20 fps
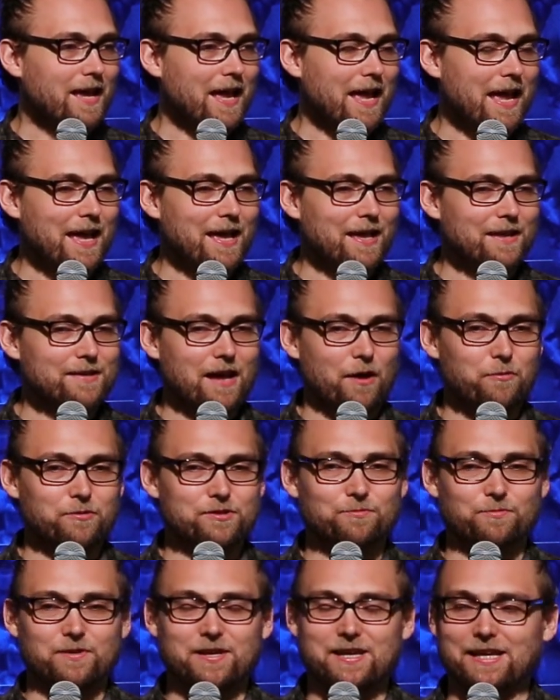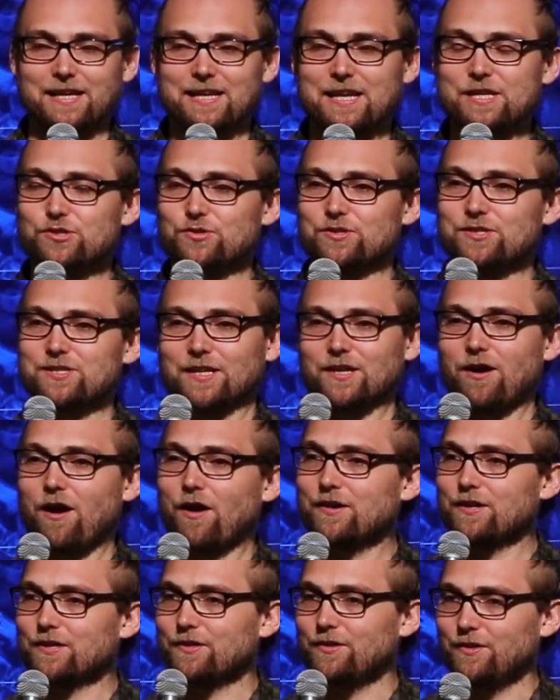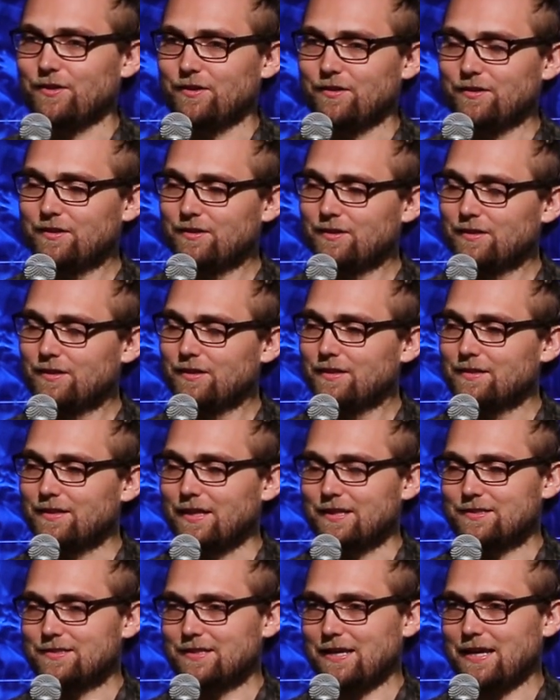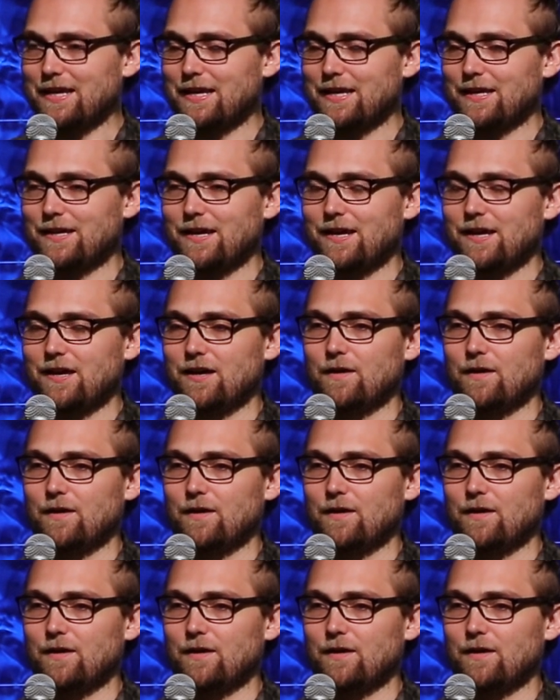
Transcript: And I was reading an interesting article that said,